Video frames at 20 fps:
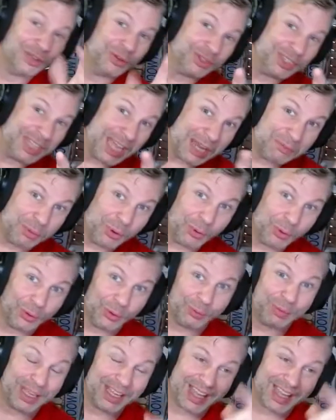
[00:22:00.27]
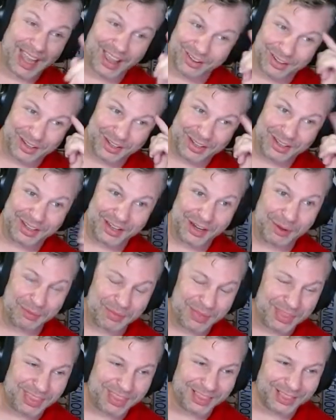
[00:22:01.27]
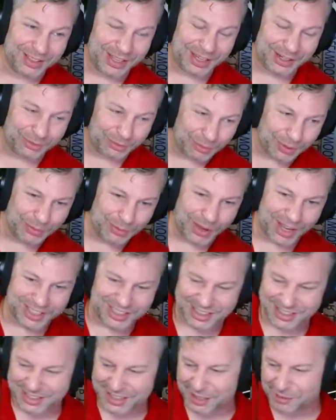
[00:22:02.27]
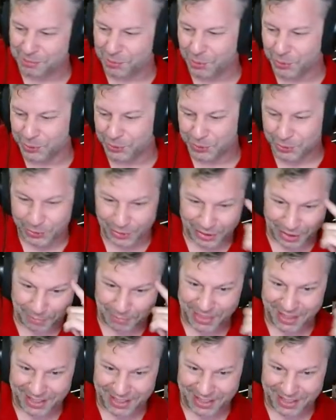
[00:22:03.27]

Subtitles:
new Deadpool being out, and then I'm like rewatching Deadpool 2 and I'm